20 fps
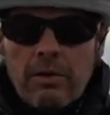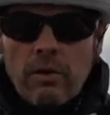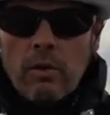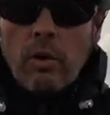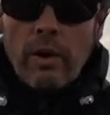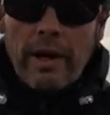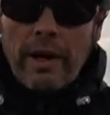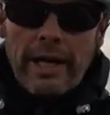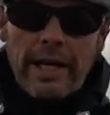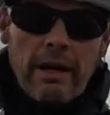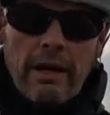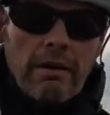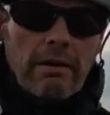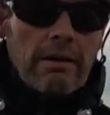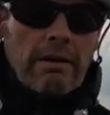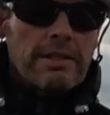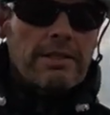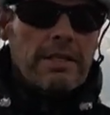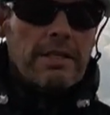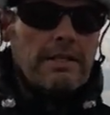Or
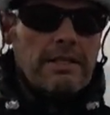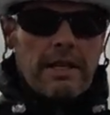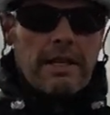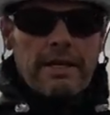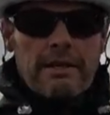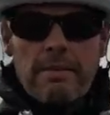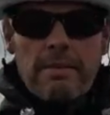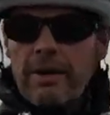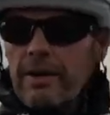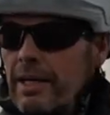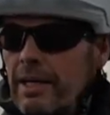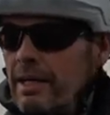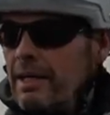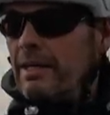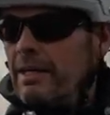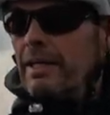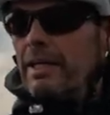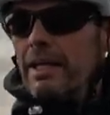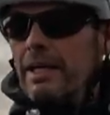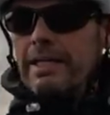ER, as they say in America.
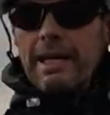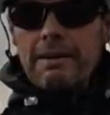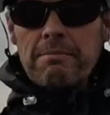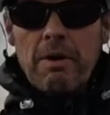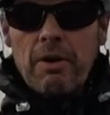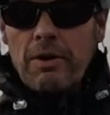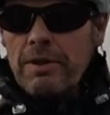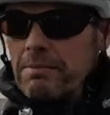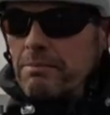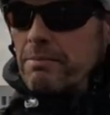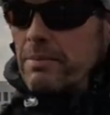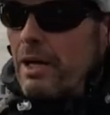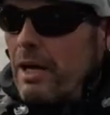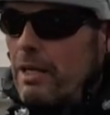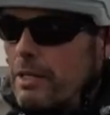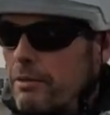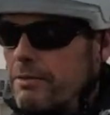Yeah, my I